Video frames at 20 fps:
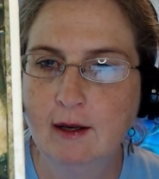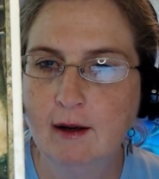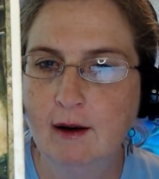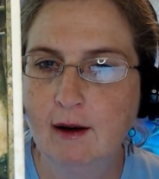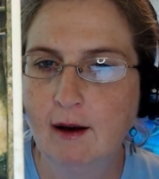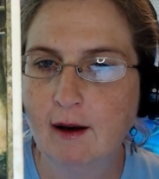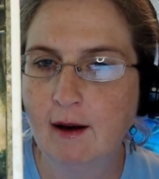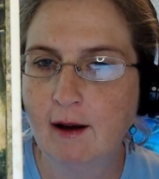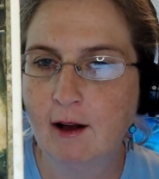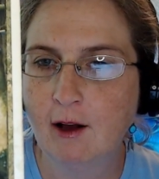
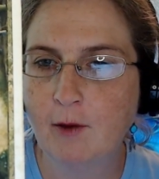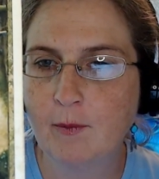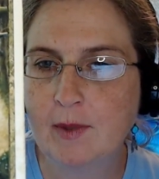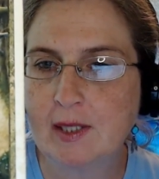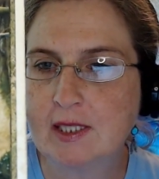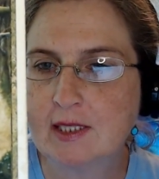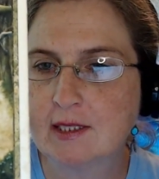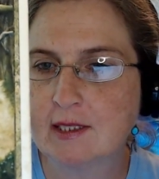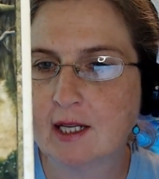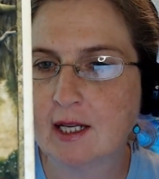um,
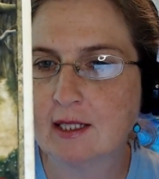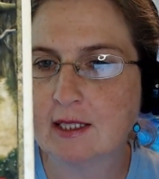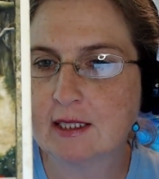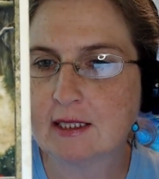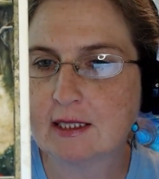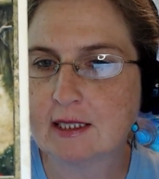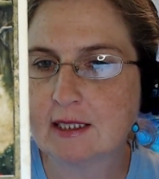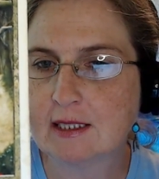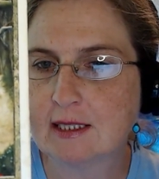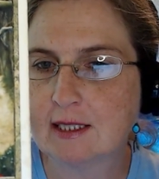it's not
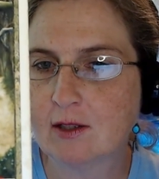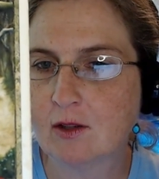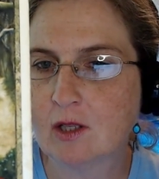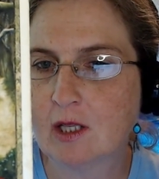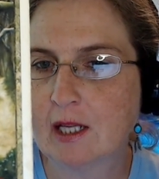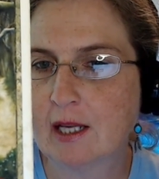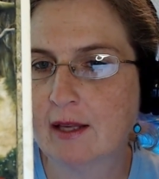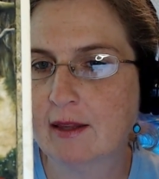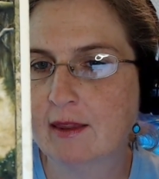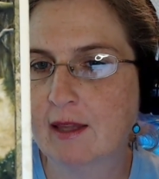
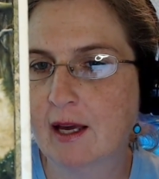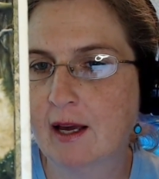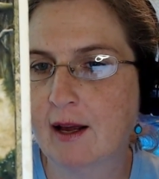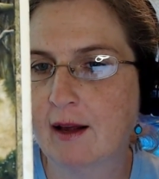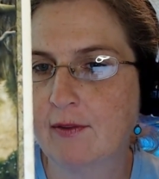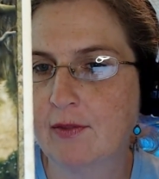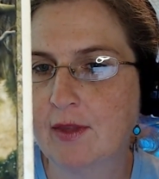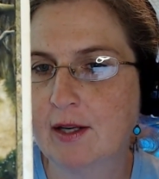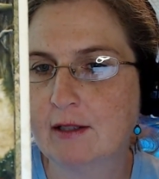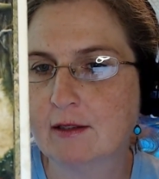necessarily
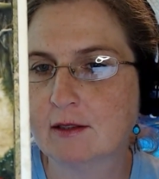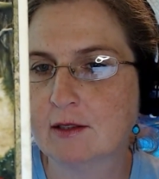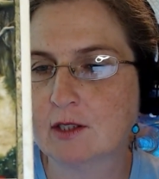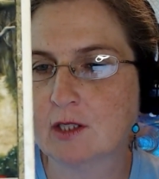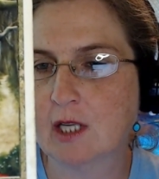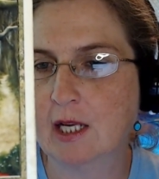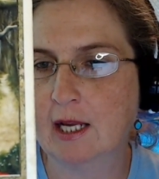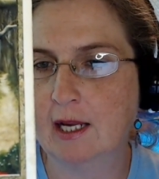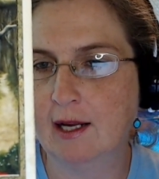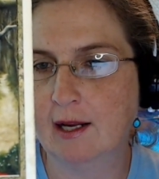that there's
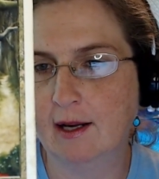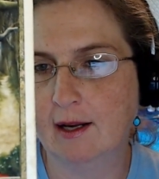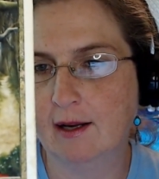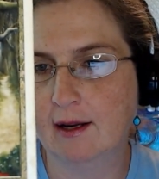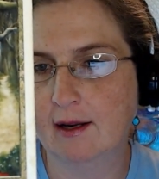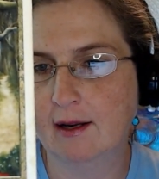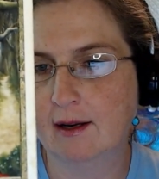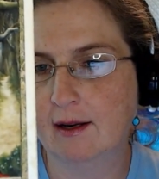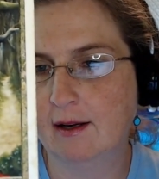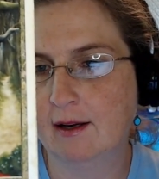a,
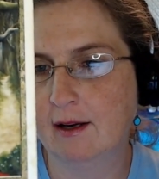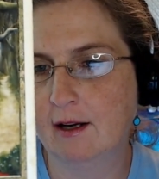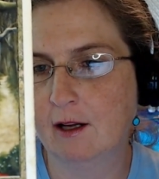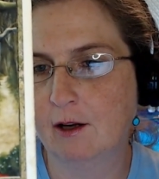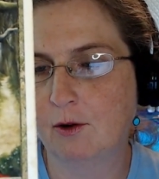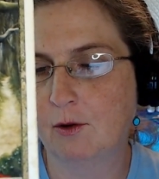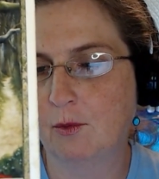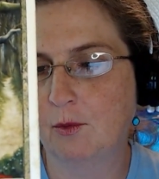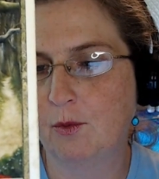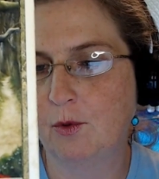you
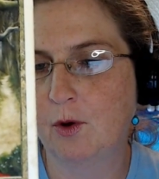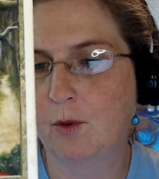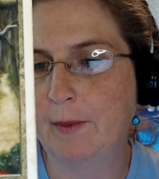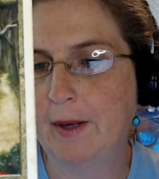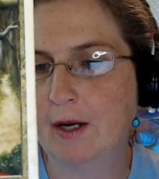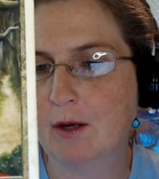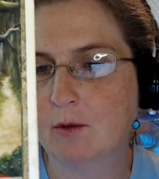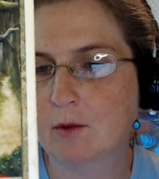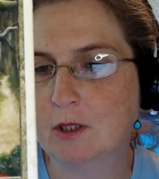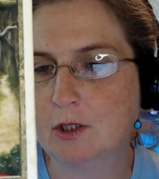know, no
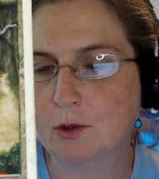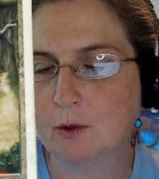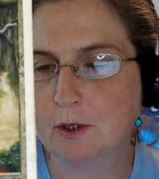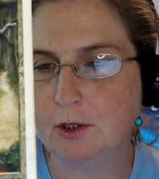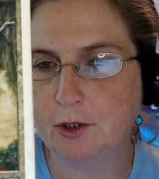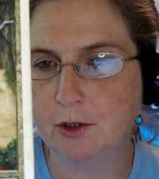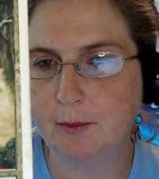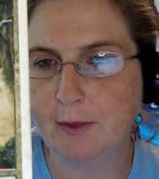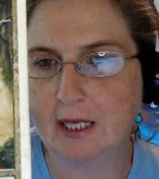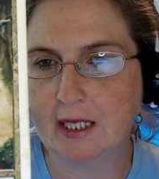matter what choice
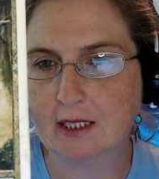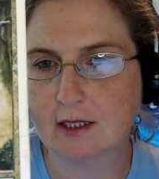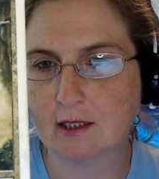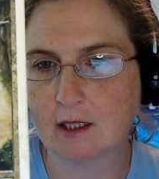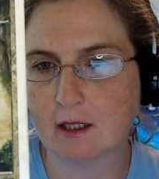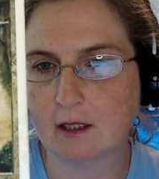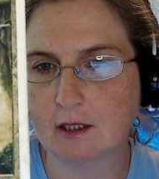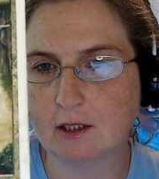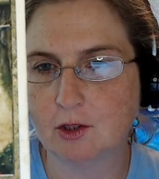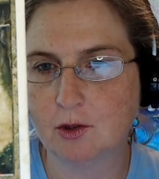you make is a
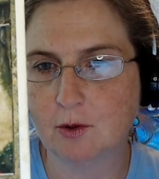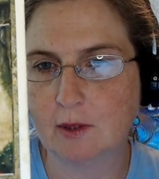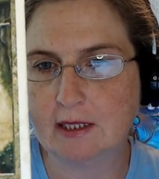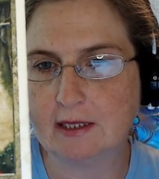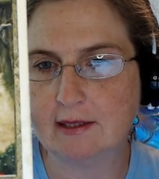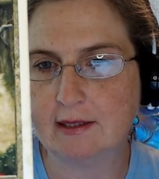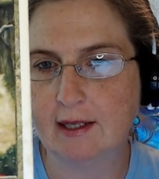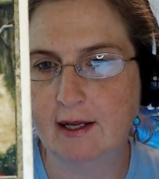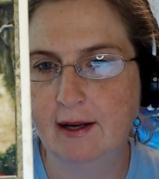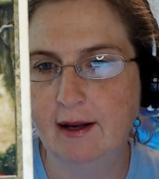good
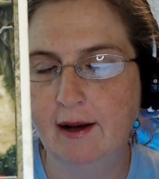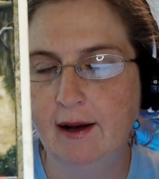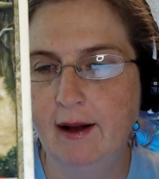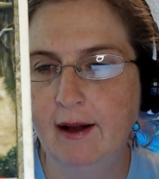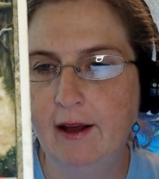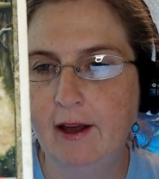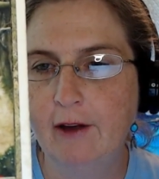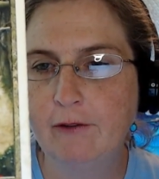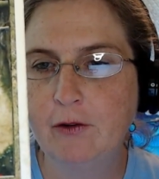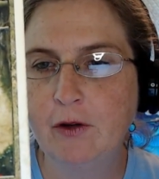choice.
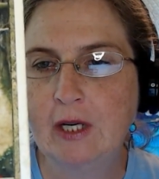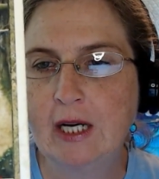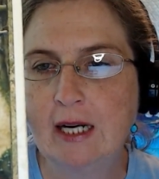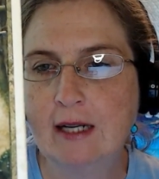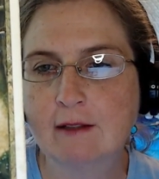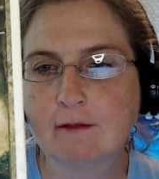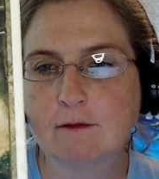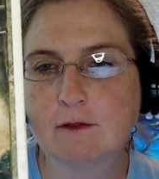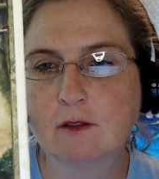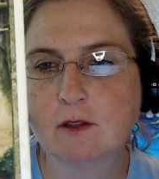If you
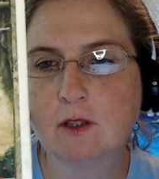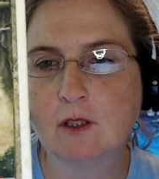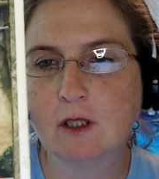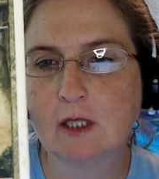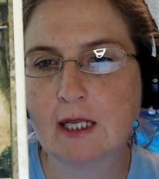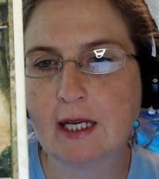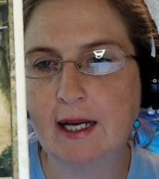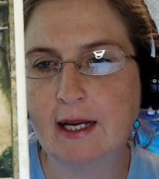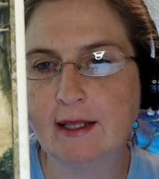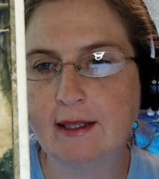kind of
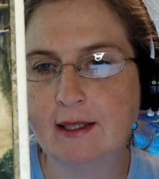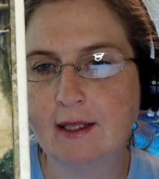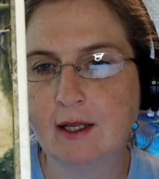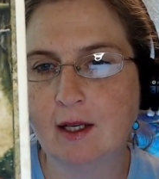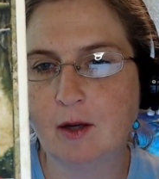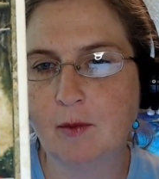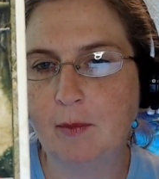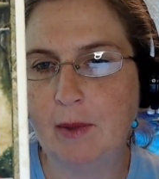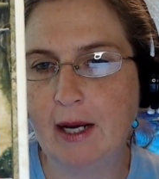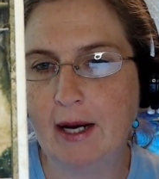look at
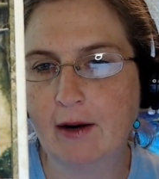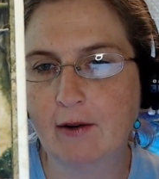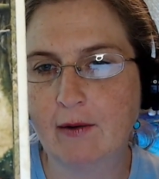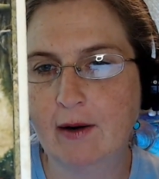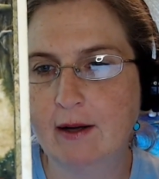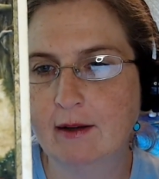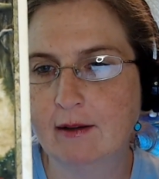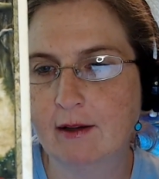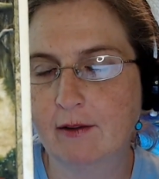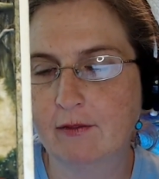the
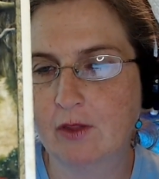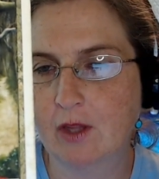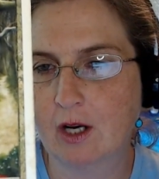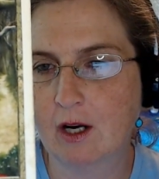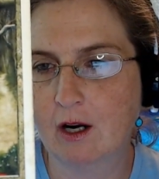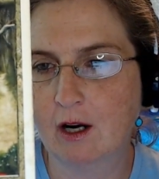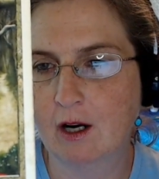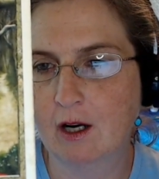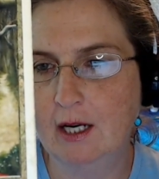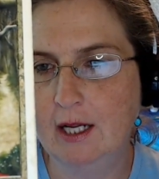background of the
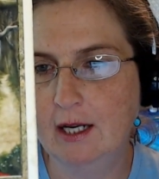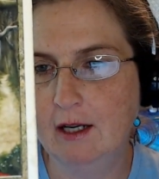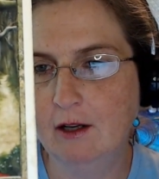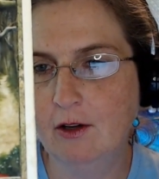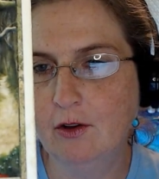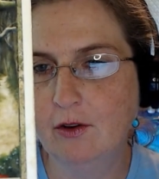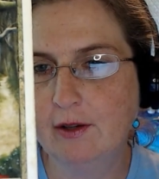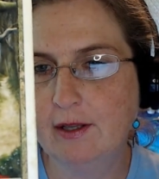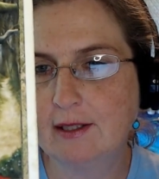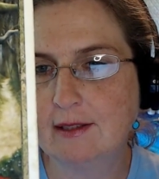card here,
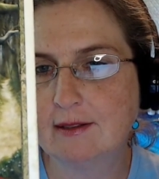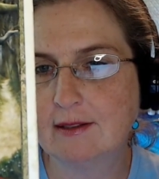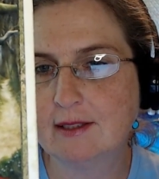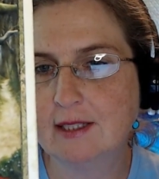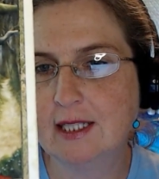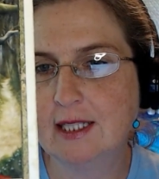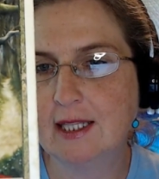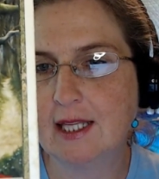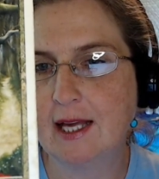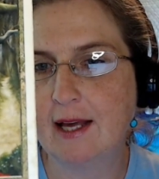you can
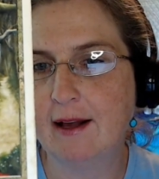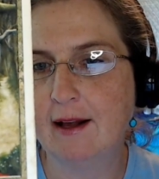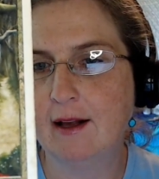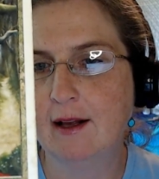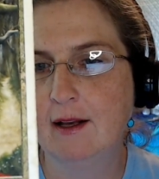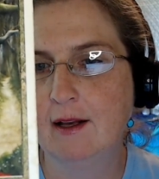see that